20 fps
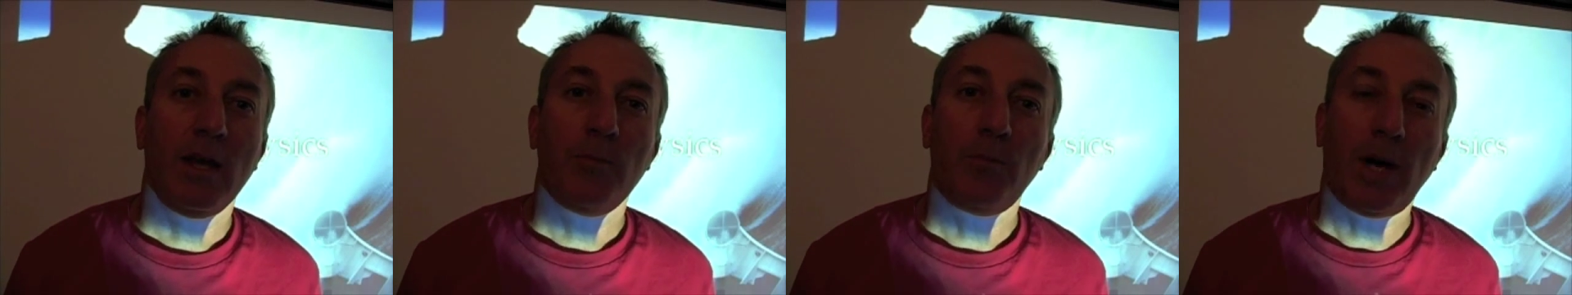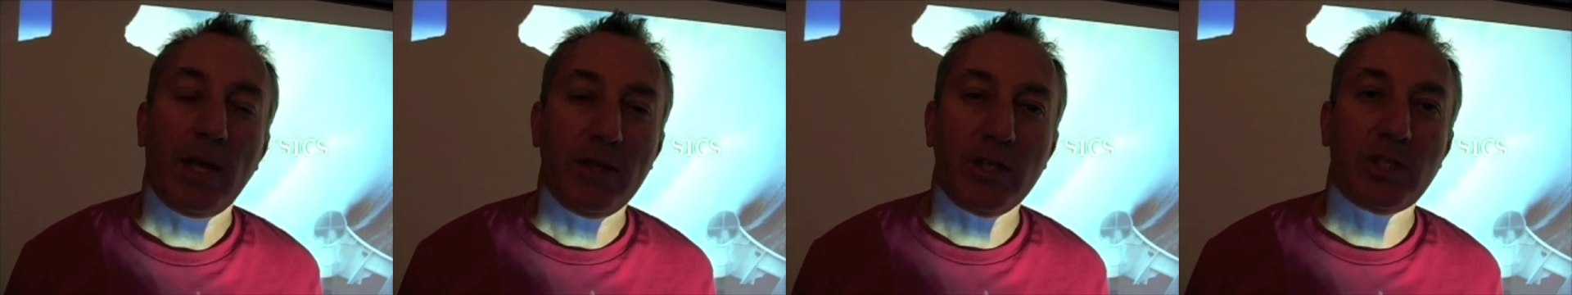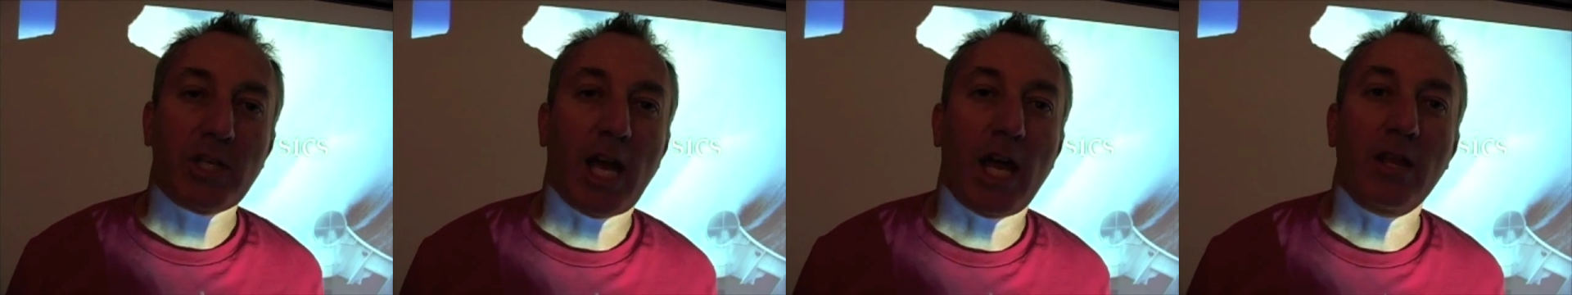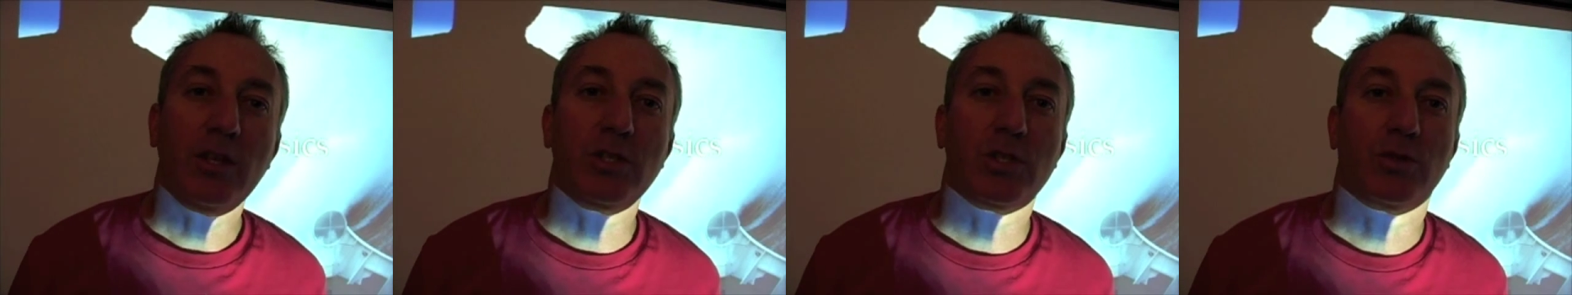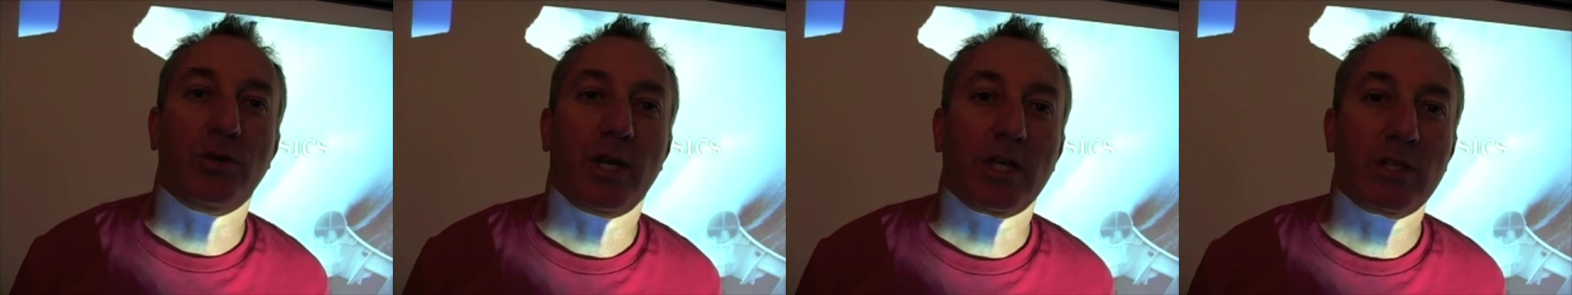by the
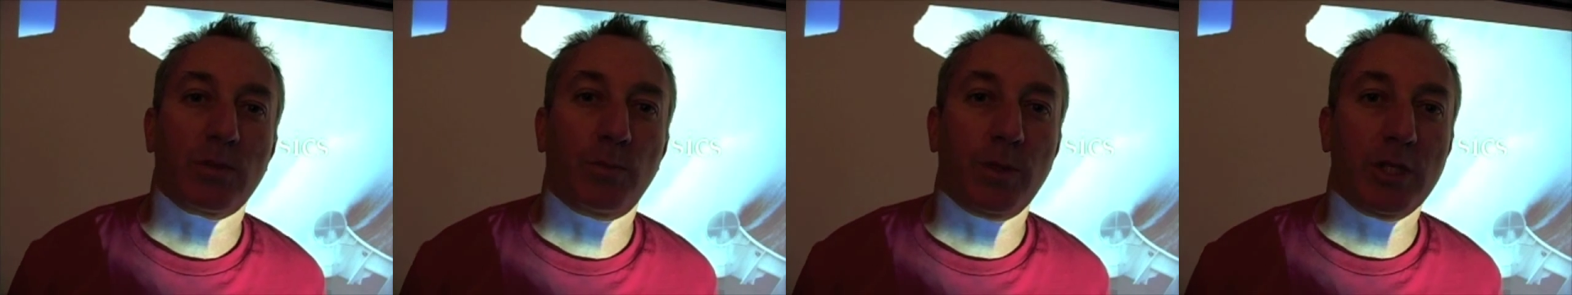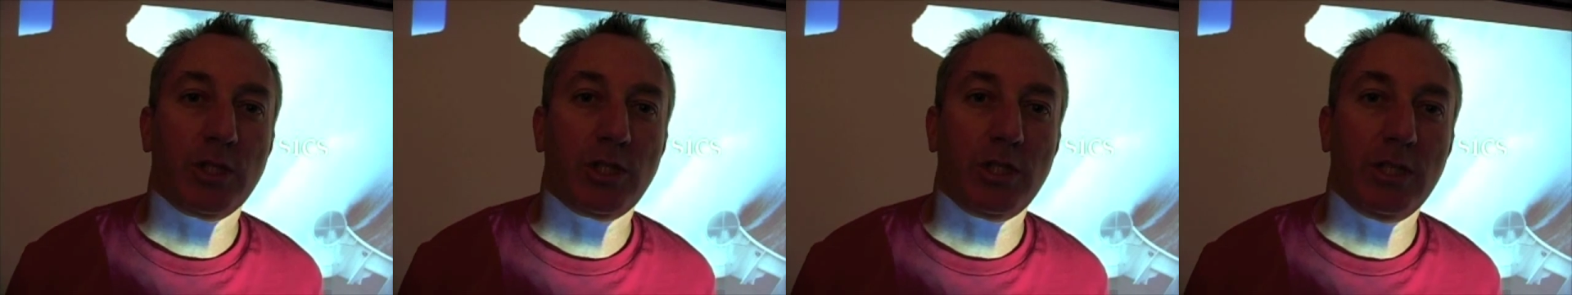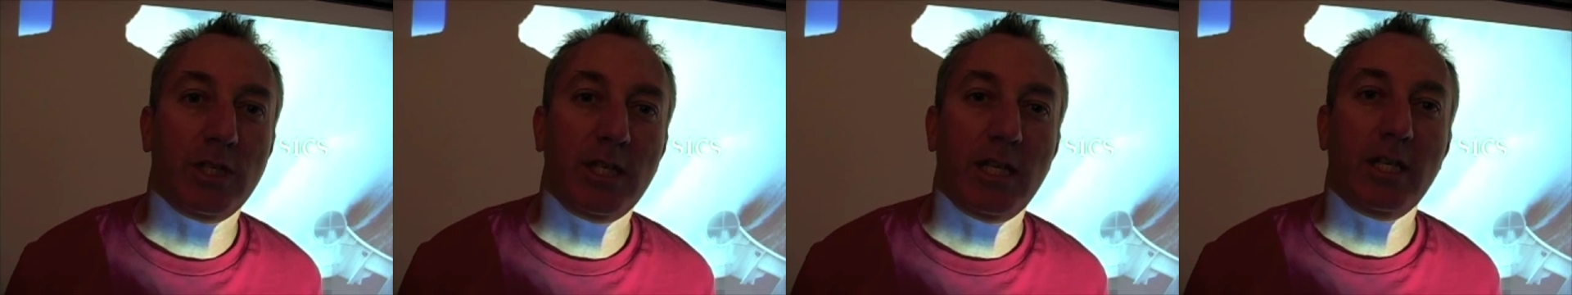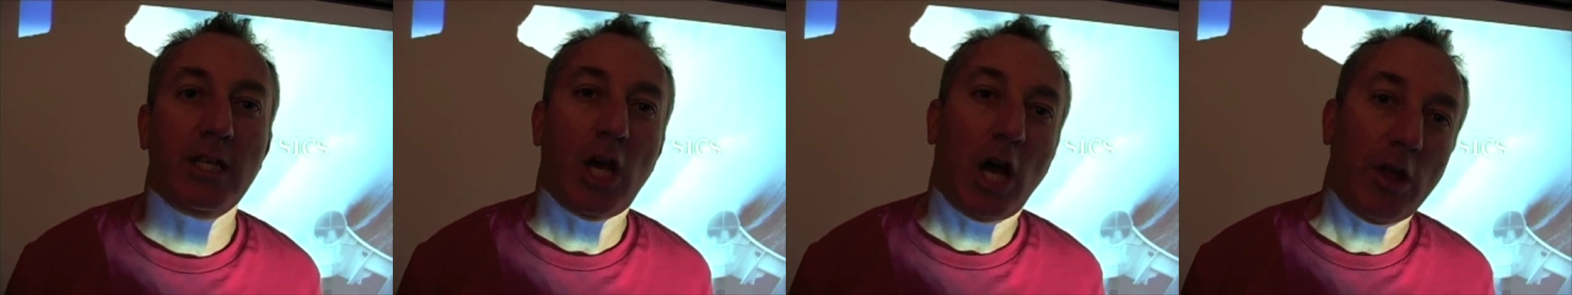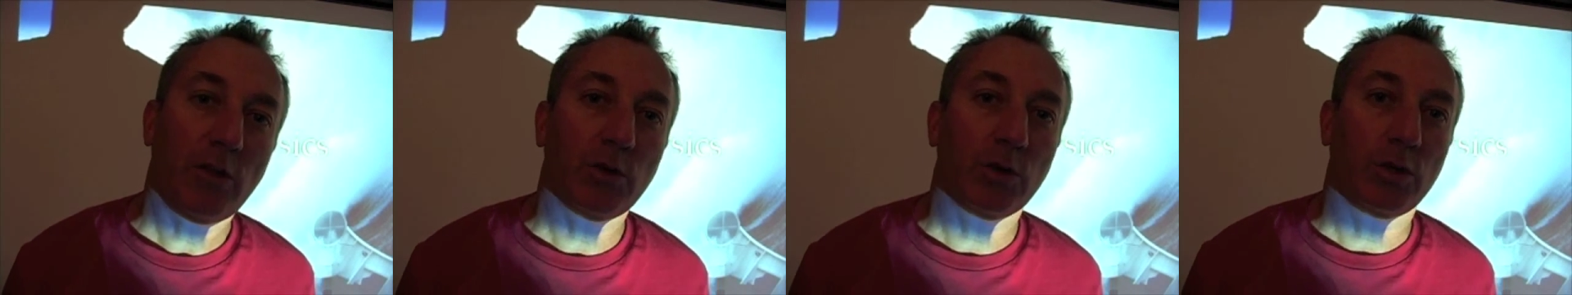Challenger expedition and
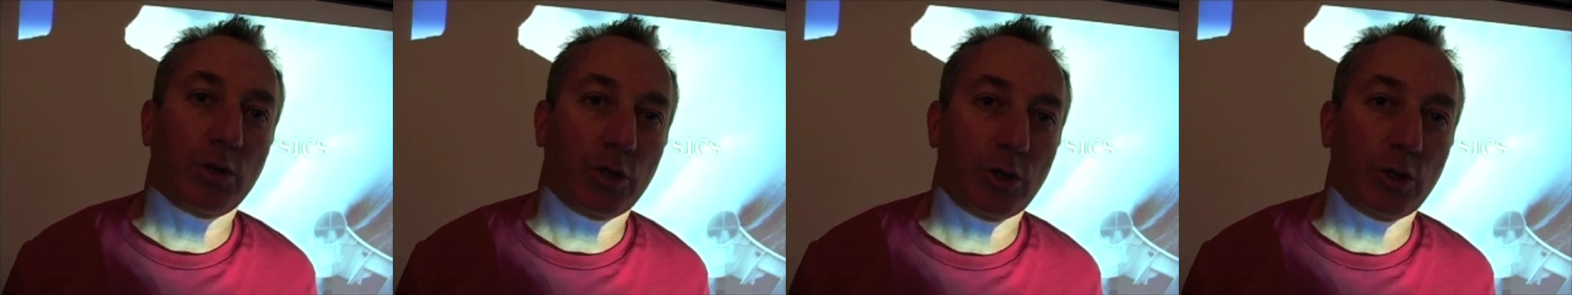other